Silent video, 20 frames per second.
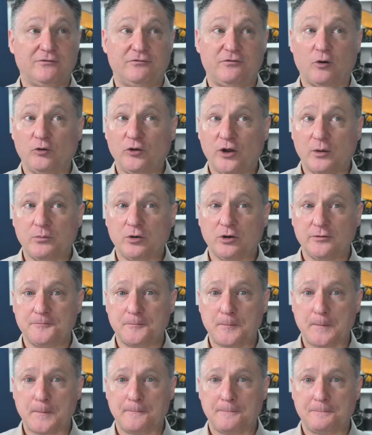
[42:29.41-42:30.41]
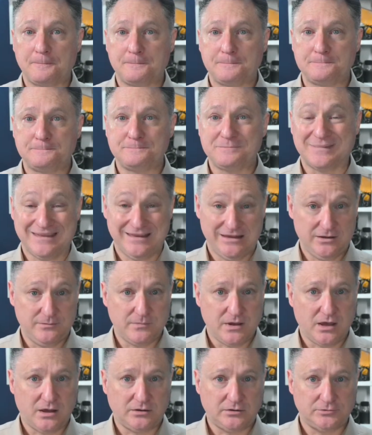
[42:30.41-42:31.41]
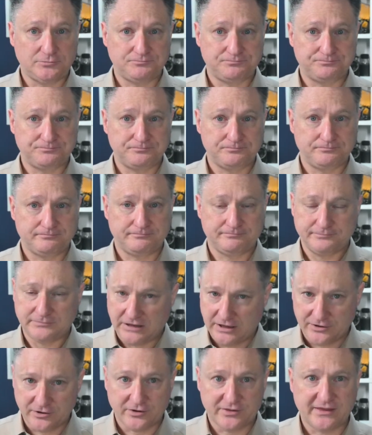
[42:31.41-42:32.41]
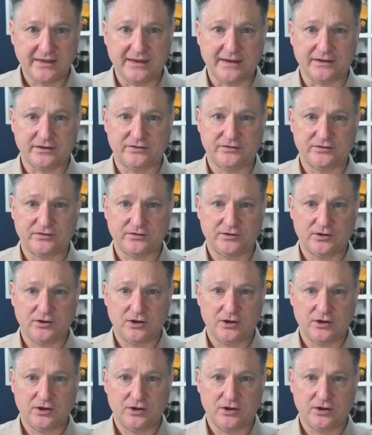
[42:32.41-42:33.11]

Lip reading: Phone number, email, other things.